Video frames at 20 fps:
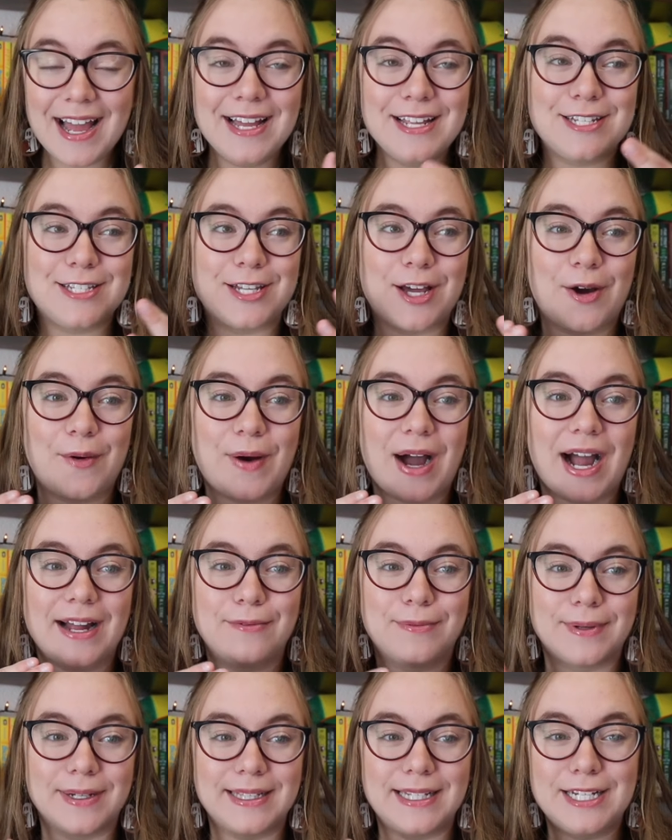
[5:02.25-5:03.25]
So
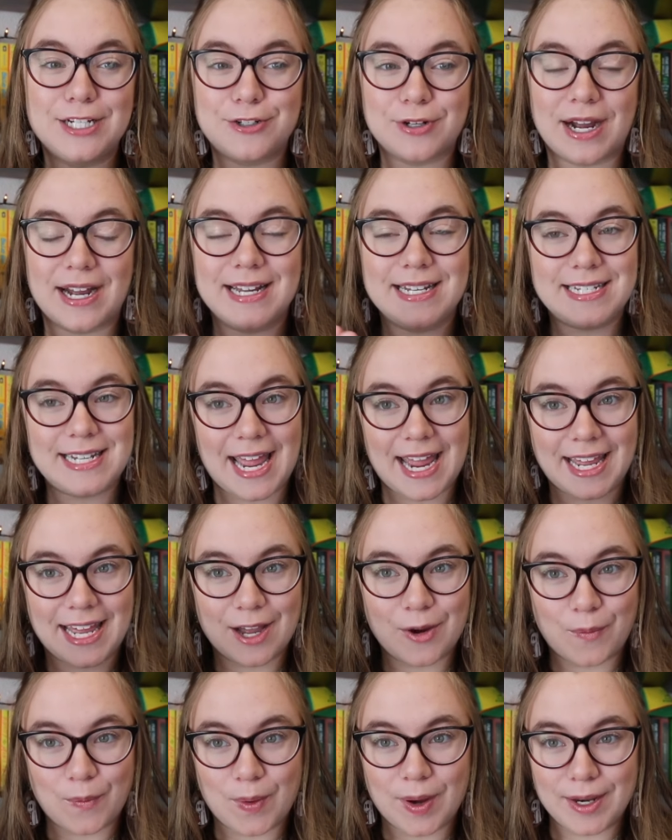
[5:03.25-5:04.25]
really try and take
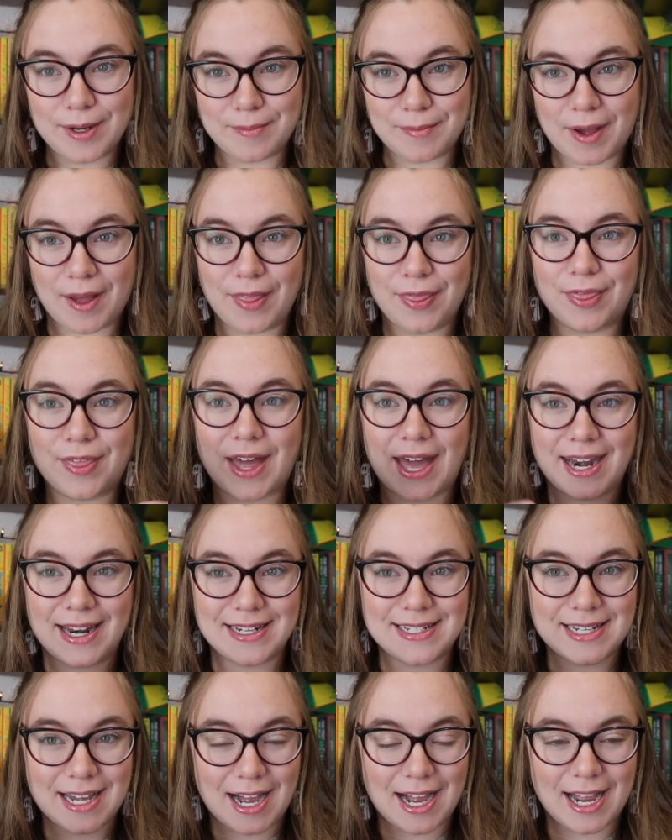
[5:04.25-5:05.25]
it one month at a
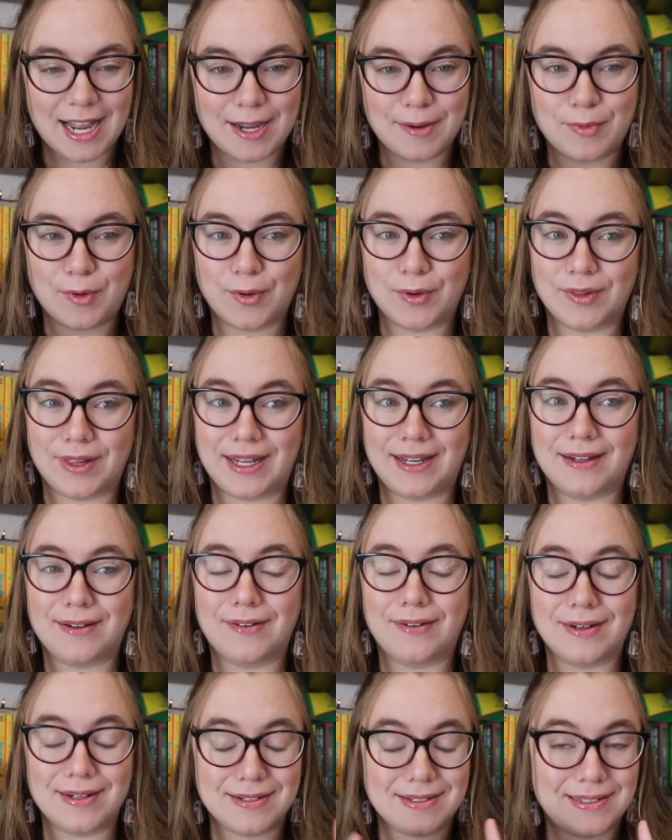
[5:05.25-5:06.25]
time or like
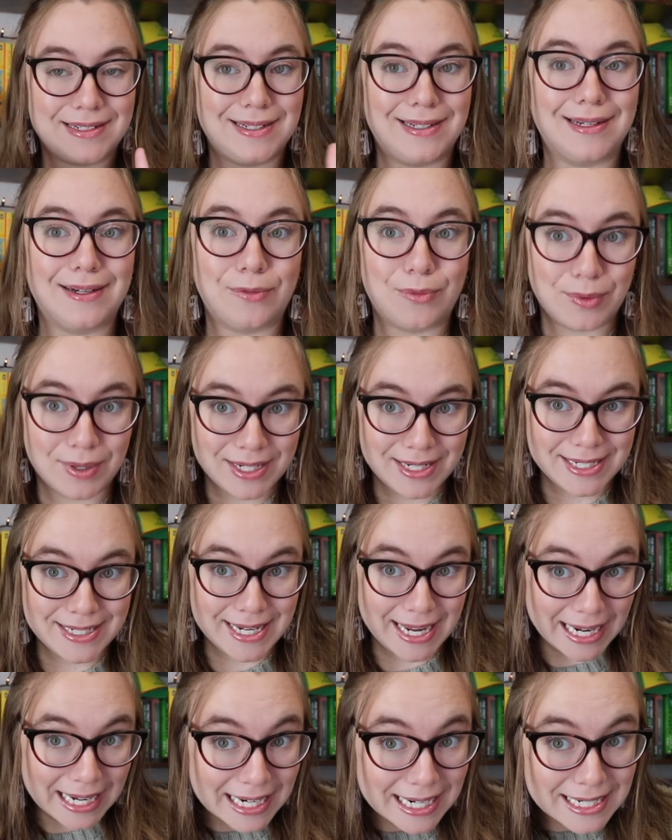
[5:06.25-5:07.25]
honestly one
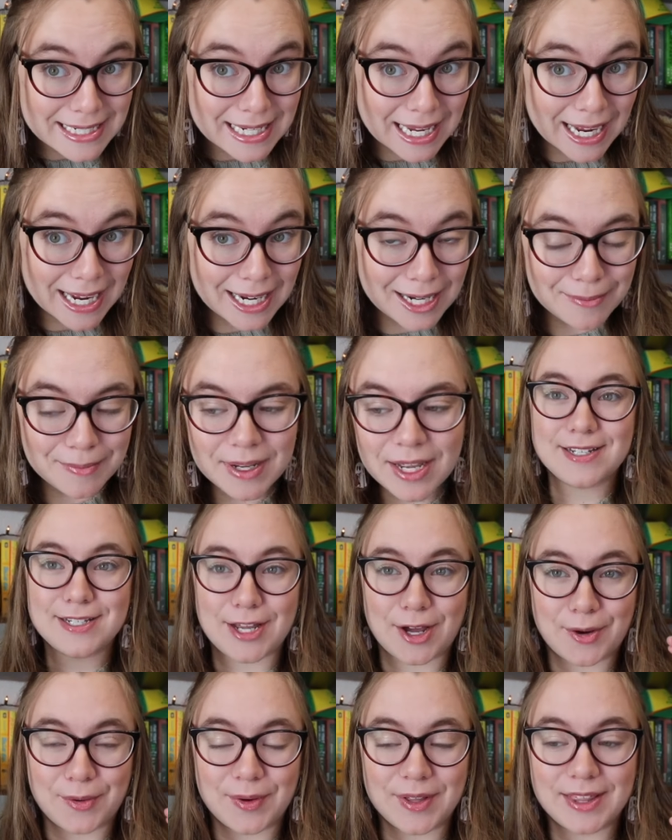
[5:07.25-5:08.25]
day at a time.
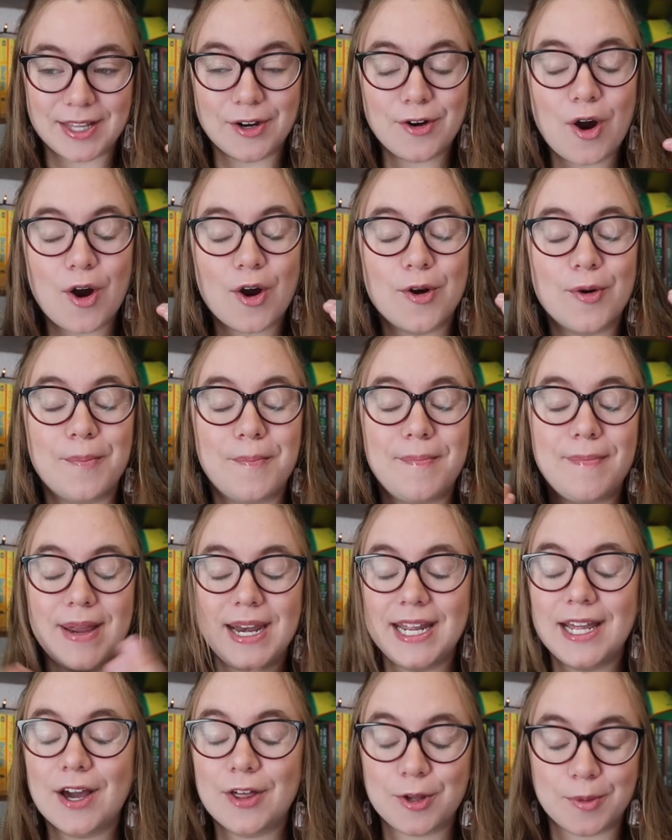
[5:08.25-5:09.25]
So there are
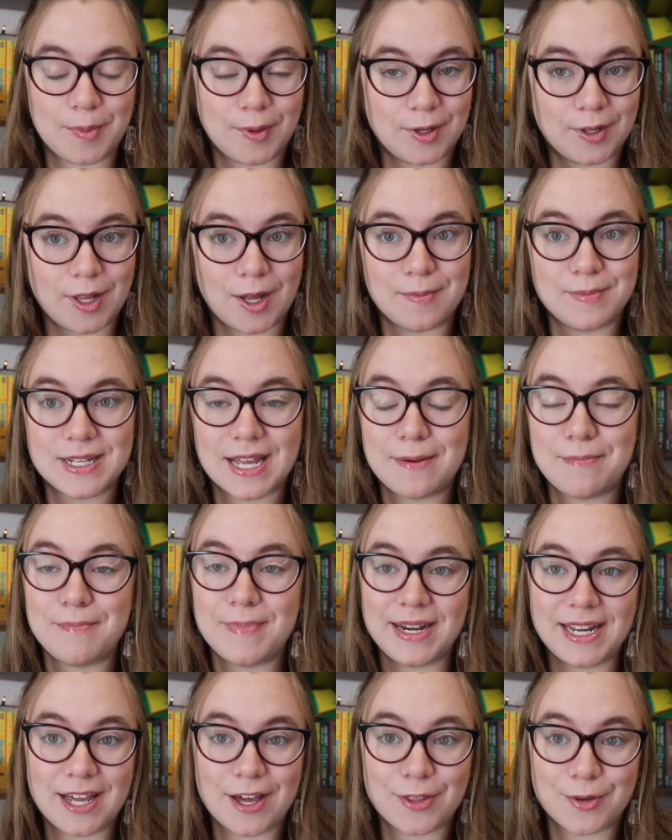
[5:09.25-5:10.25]
many other book clubs and
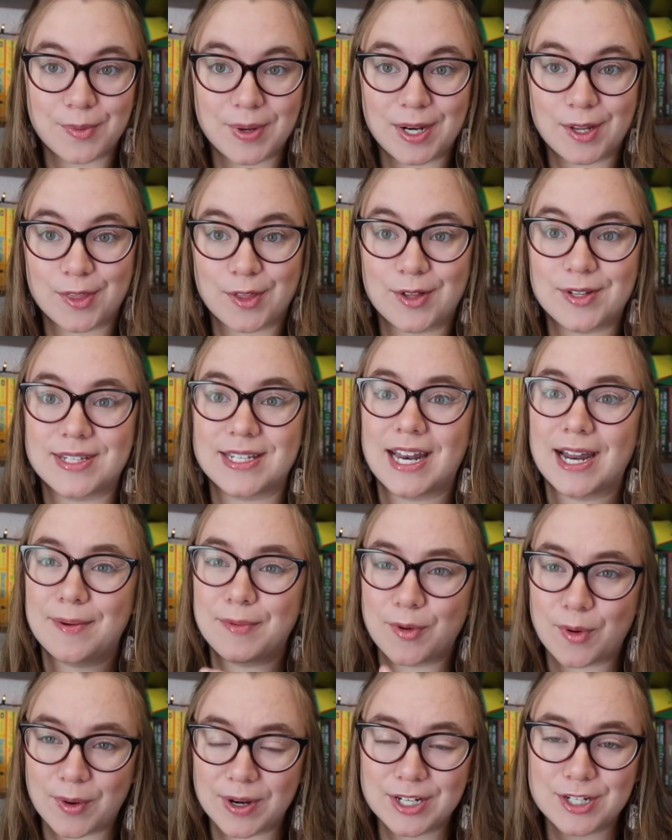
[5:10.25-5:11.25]
many other readathons that I'm
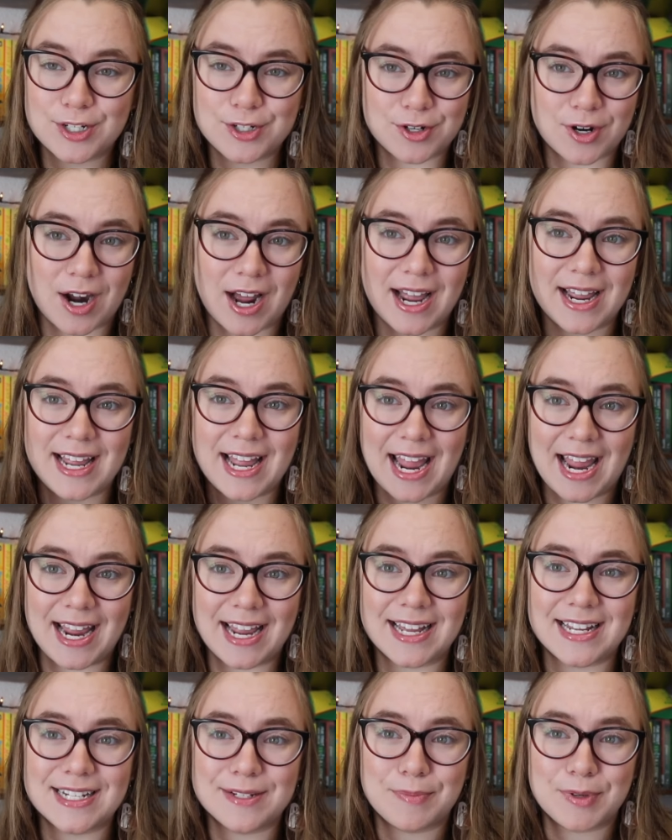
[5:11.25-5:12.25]
going to try
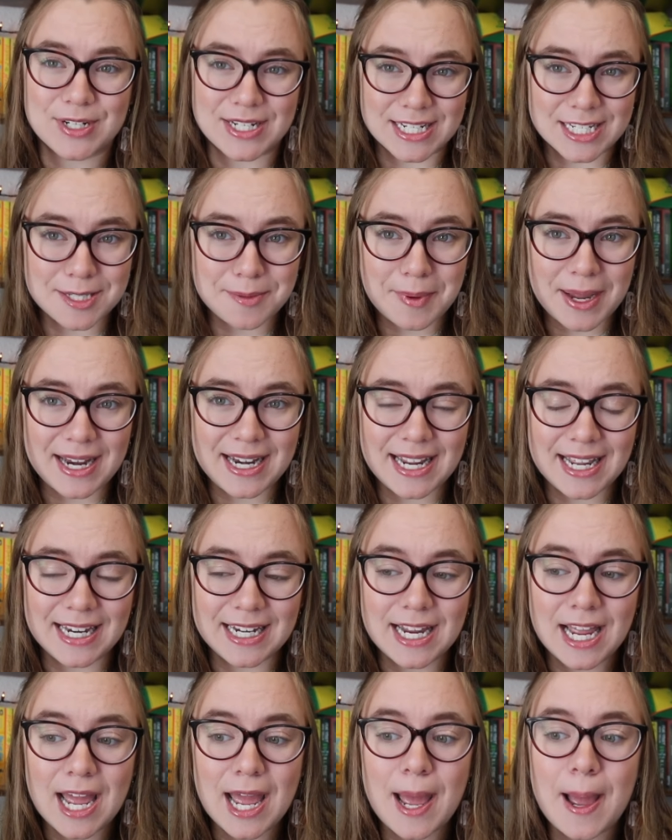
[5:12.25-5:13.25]
and participate
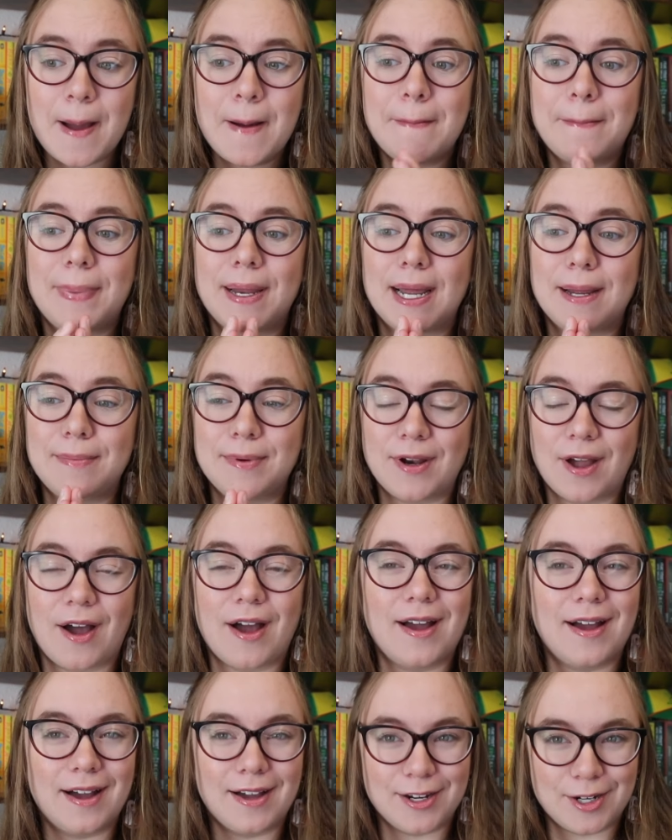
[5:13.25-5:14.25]
in, but I'm
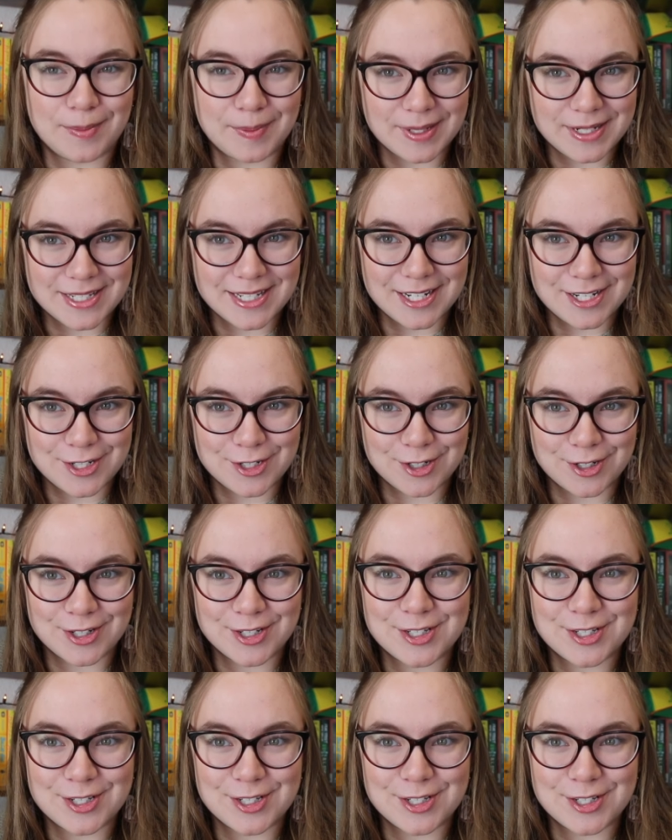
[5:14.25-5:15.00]
not 100% sure.